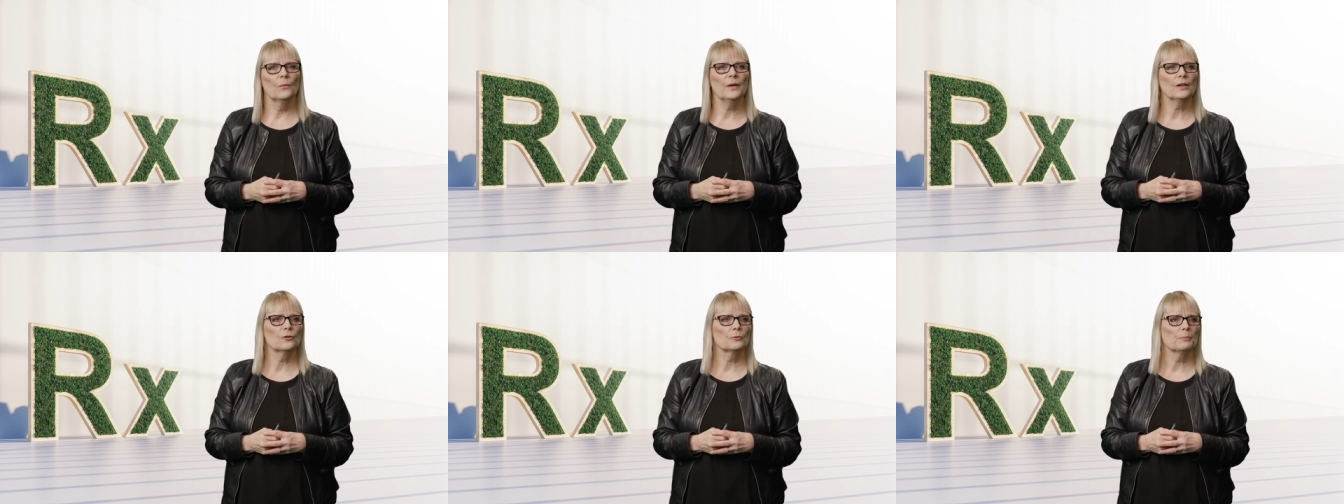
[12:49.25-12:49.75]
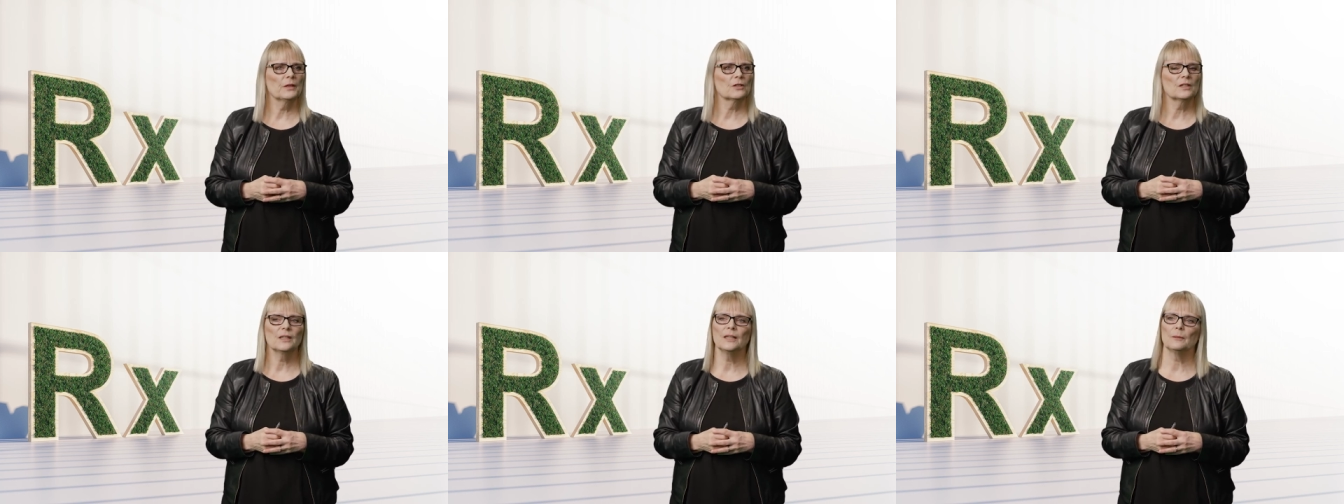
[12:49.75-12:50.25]
we could be a
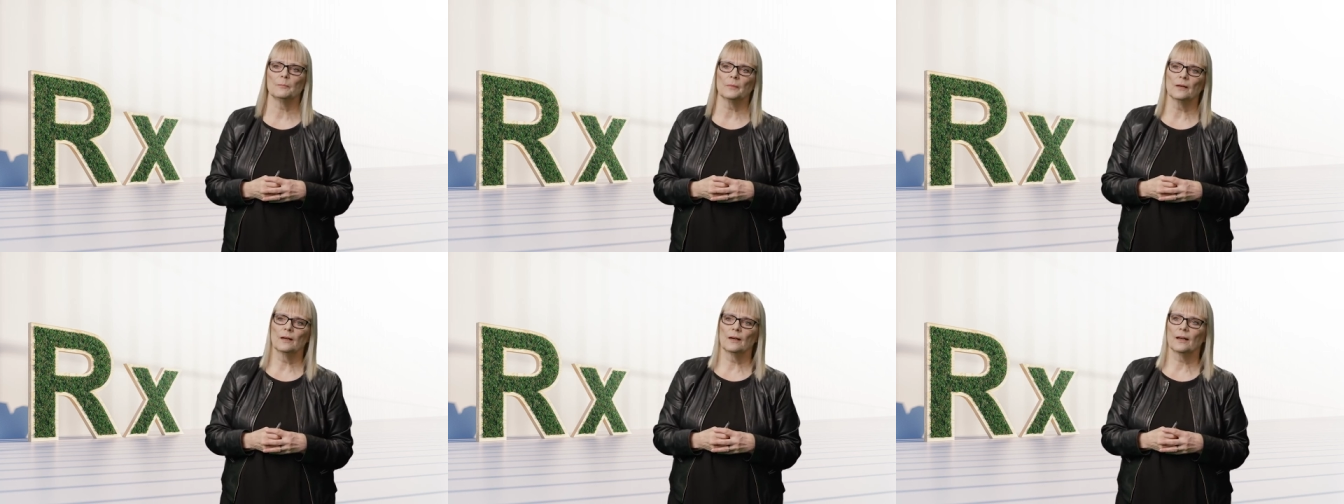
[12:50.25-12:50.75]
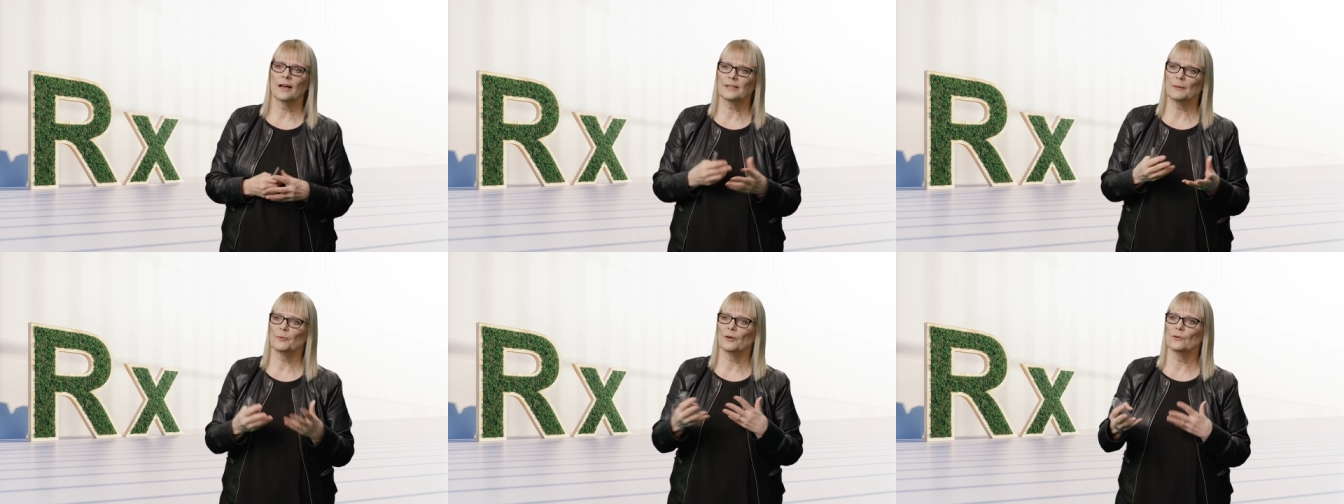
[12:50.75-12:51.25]
team like
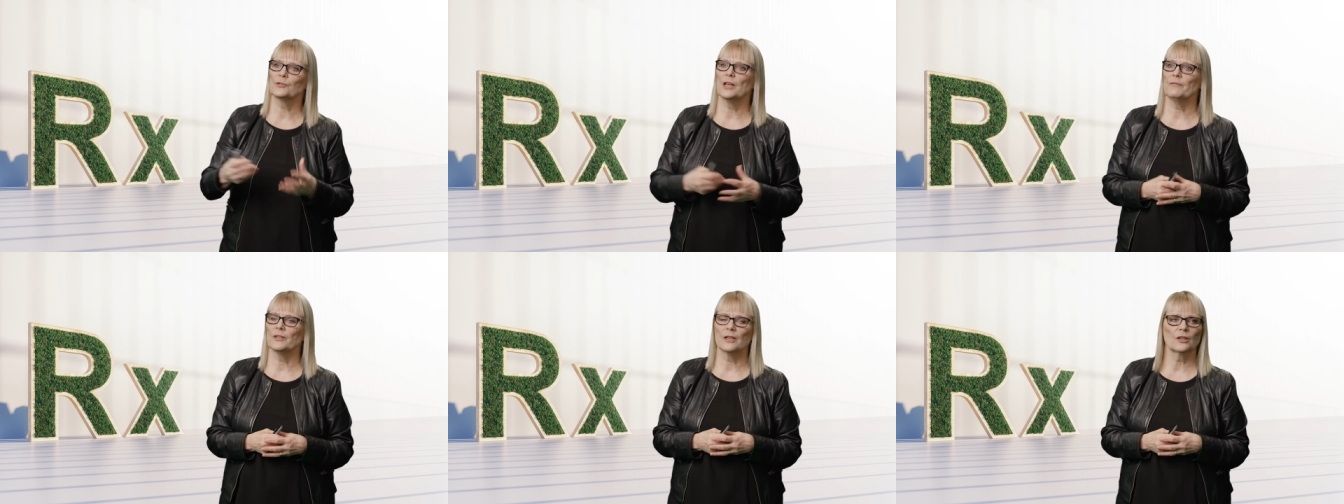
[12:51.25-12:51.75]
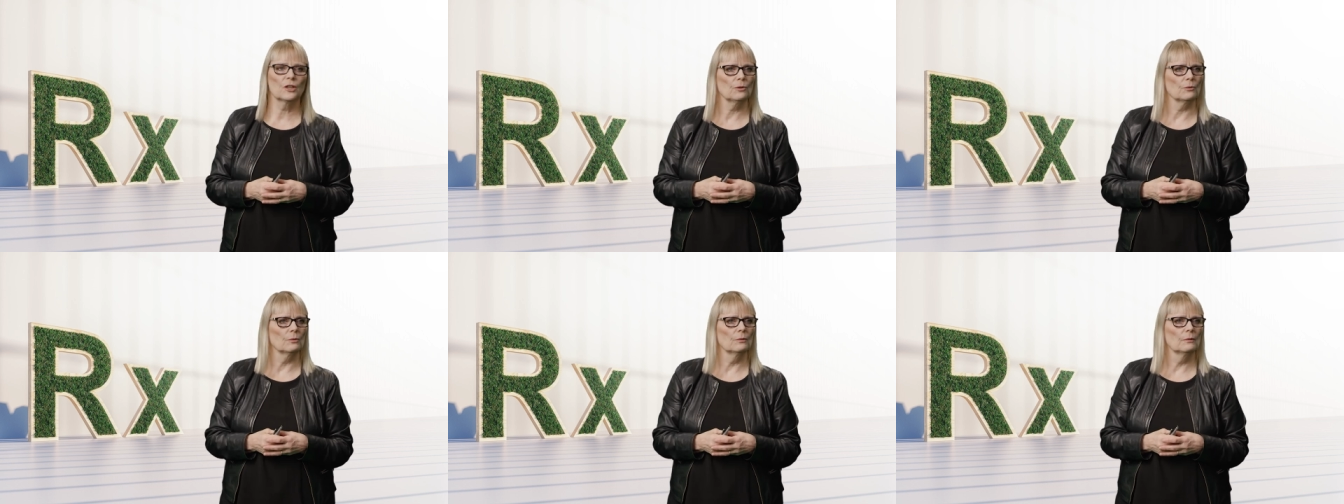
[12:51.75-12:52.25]
007 and
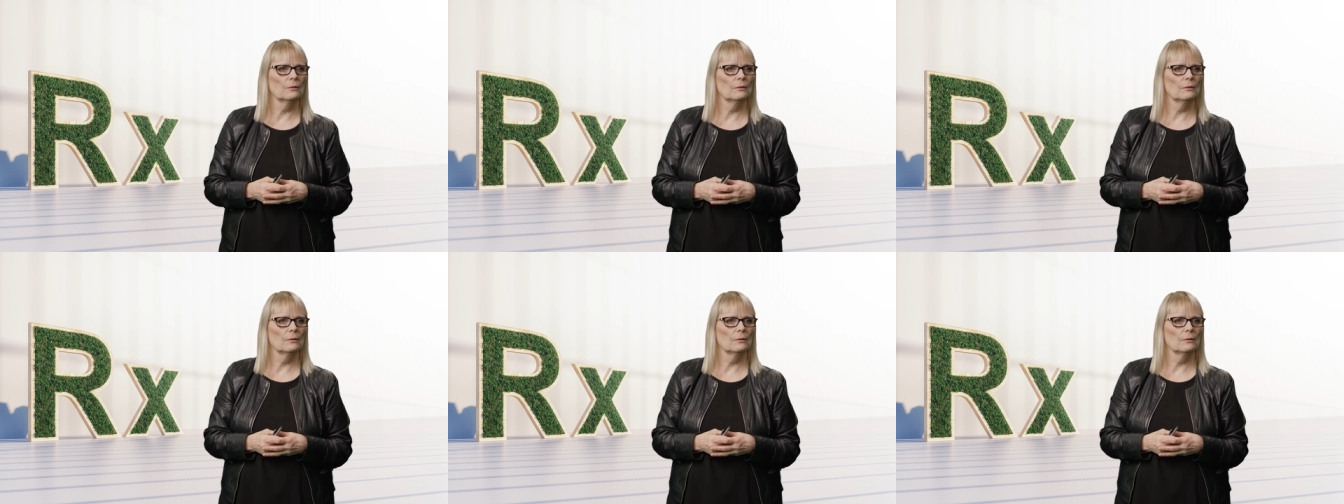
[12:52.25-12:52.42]
Q.